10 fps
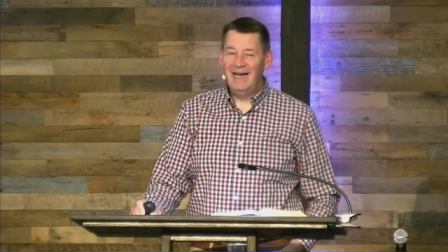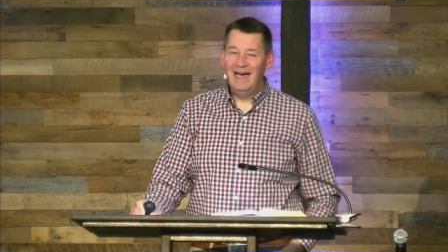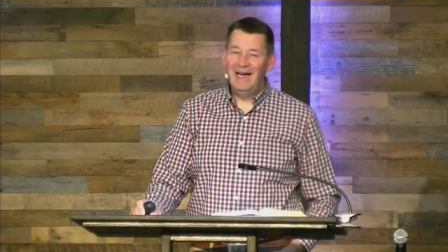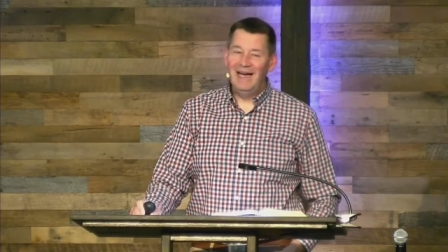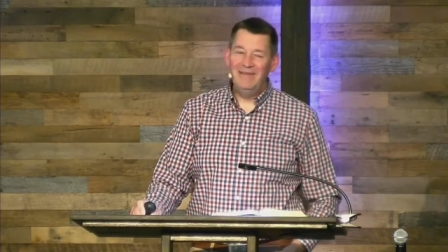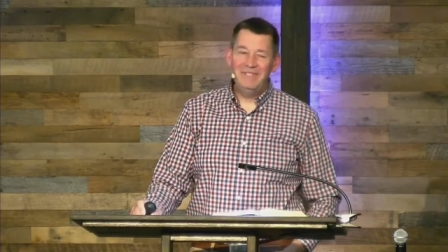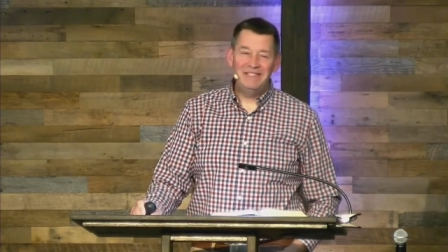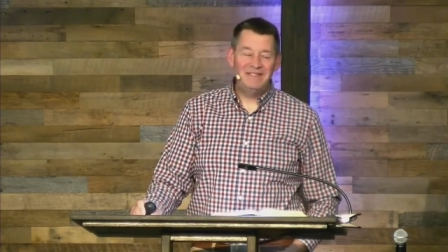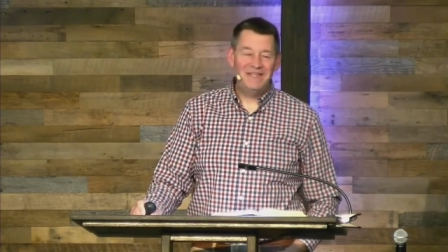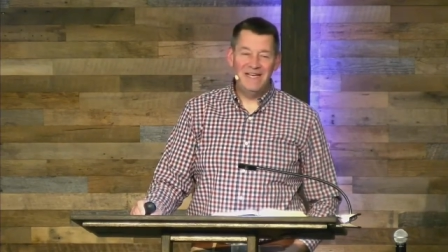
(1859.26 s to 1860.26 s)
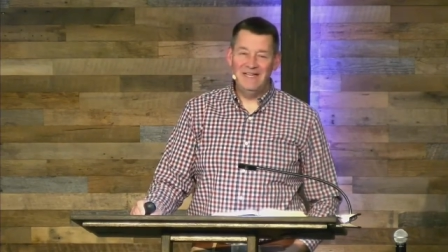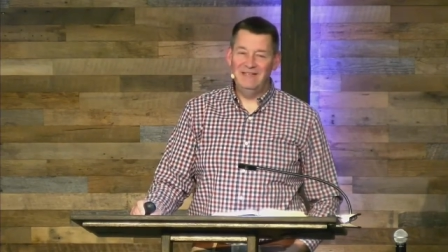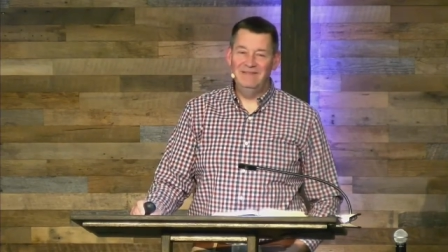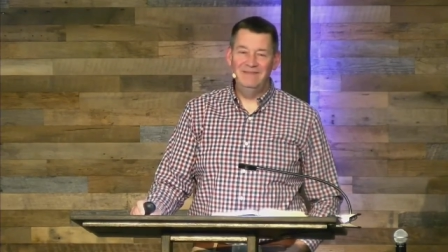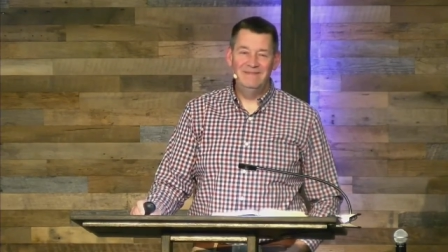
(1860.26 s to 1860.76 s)
I'm just saying,
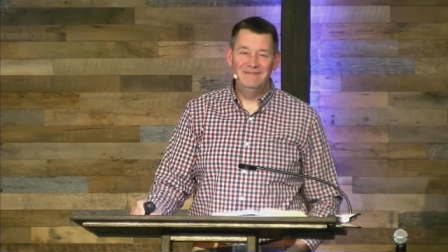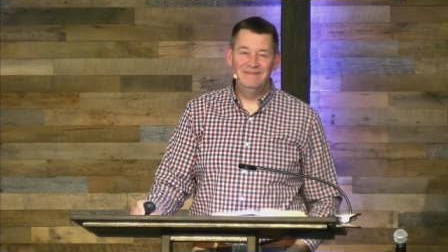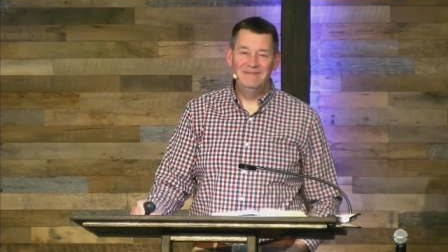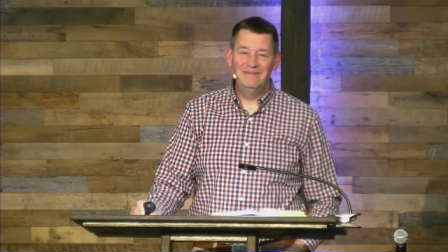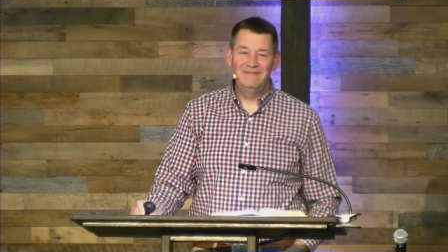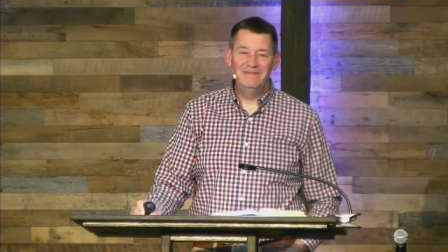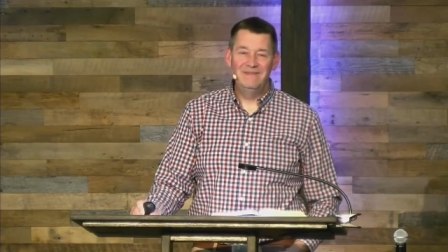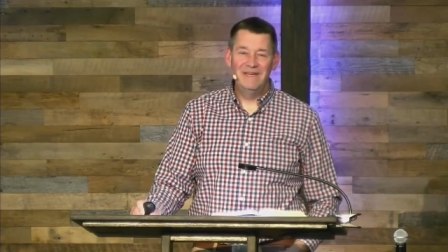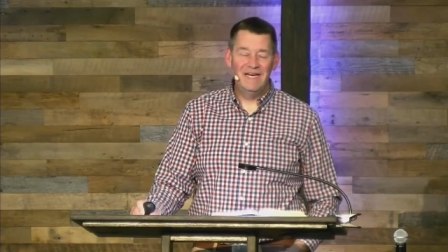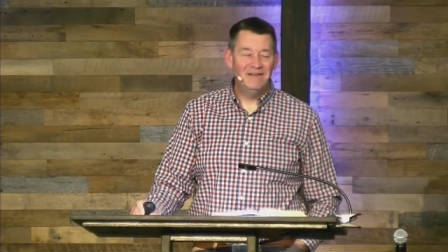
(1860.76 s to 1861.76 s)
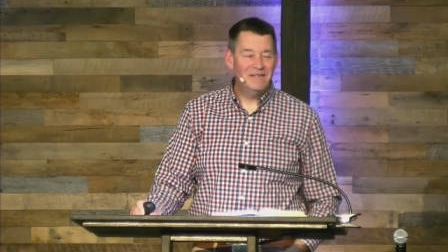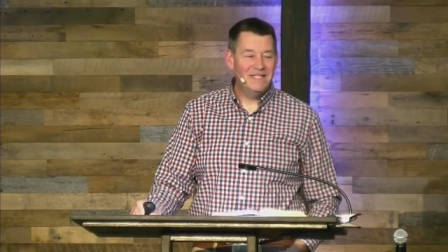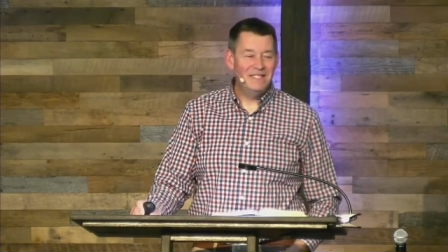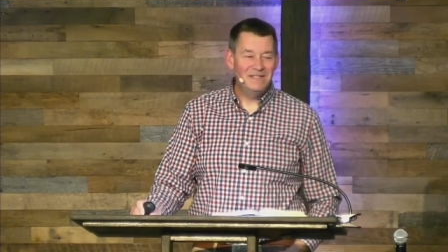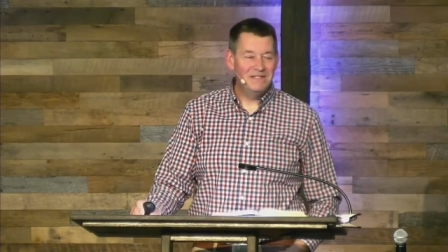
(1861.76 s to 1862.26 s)
I don't think
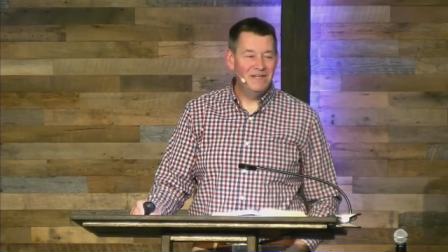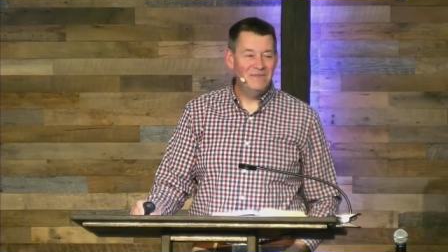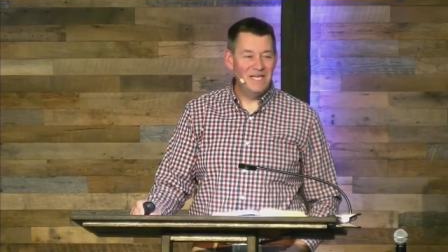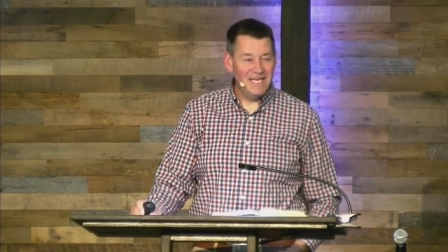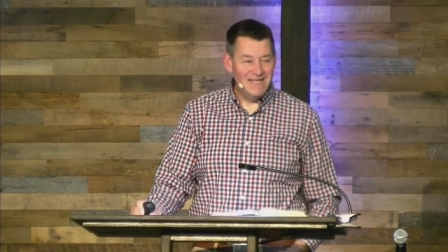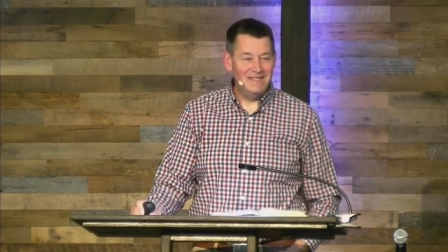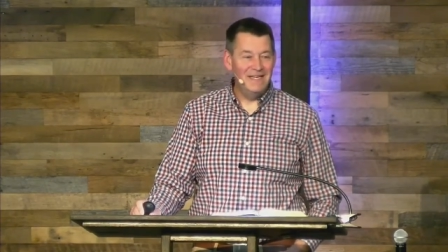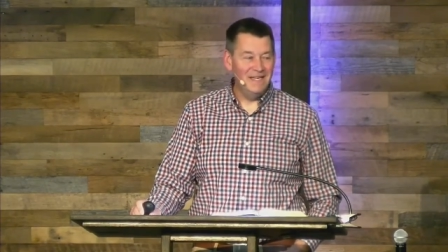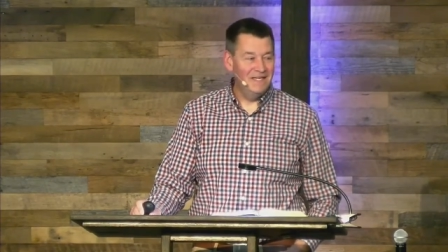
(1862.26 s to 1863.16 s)
this is going to be easy.